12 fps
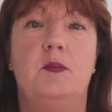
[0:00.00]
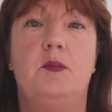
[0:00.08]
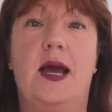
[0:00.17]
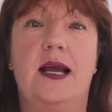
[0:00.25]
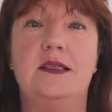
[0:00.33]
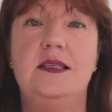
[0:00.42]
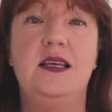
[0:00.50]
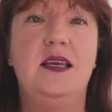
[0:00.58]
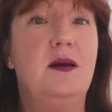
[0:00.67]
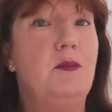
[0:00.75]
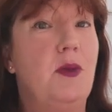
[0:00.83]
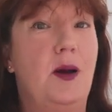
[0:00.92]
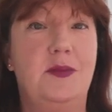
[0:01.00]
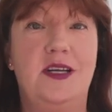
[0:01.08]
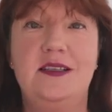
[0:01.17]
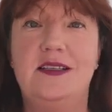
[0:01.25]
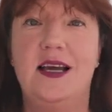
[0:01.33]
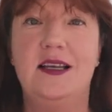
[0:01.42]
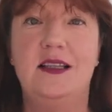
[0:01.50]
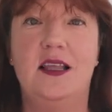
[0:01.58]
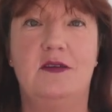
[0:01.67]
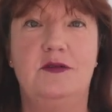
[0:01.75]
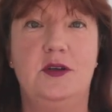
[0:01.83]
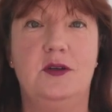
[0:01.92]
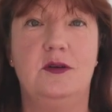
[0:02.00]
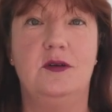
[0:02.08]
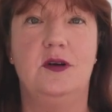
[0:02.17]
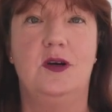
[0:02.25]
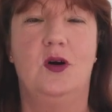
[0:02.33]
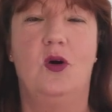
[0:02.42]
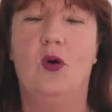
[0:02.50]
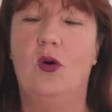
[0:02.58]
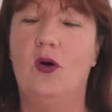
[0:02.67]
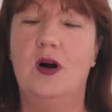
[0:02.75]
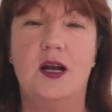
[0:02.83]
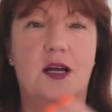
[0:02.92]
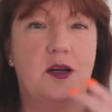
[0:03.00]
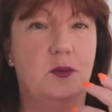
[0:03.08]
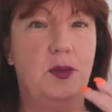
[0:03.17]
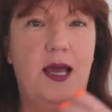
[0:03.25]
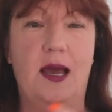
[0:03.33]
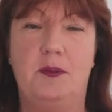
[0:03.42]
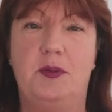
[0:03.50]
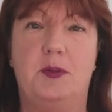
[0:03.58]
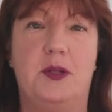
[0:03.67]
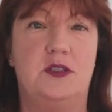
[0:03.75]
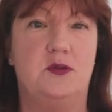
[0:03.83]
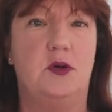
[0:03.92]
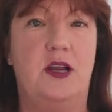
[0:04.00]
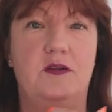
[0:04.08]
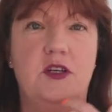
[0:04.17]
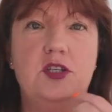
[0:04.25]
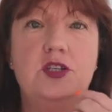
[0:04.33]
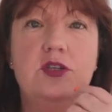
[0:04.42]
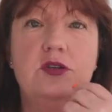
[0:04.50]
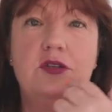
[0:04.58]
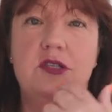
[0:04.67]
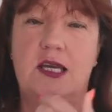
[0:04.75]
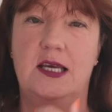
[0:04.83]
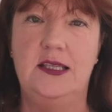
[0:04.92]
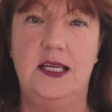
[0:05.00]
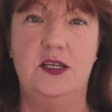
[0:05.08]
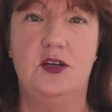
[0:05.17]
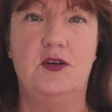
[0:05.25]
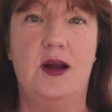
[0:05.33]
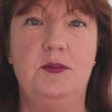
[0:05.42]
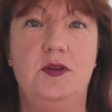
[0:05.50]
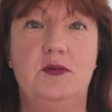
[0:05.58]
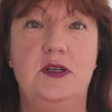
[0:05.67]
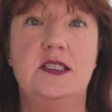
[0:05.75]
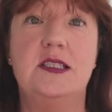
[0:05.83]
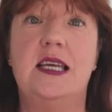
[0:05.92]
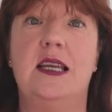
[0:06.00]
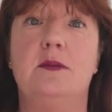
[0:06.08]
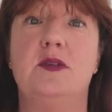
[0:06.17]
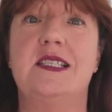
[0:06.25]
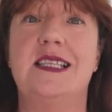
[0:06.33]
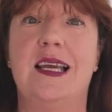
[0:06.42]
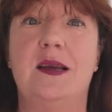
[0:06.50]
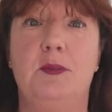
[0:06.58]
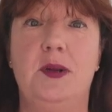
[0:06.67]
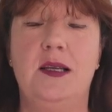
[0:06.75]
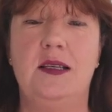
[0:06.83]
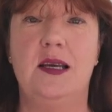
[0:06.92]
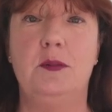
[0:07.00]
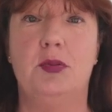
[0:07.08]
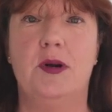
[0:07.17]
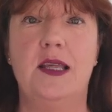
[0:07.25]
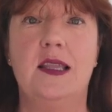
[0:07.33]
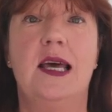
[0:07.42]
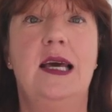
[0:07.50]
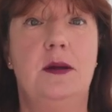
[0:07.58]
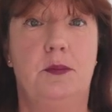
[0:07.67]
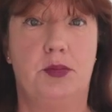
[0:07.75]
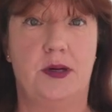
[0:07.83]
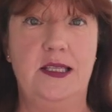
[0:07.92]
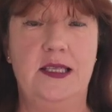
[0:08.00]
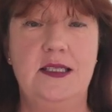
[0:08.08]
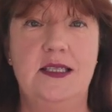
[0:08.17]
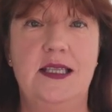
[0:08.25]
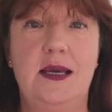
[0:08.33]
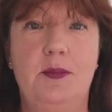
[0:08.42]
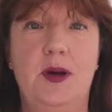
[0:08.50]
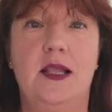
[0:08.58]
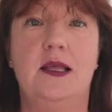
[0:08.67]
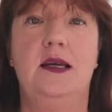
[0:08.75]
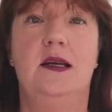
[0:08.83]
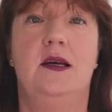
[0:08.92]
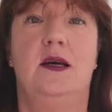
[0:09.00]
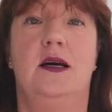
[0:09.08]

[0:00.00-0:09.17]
Back to here, mummy and daddy love you. Or it could be a happy place, whatever you choose. And then you grab the wrist, get them to take a big deep breath, breathe into their belly,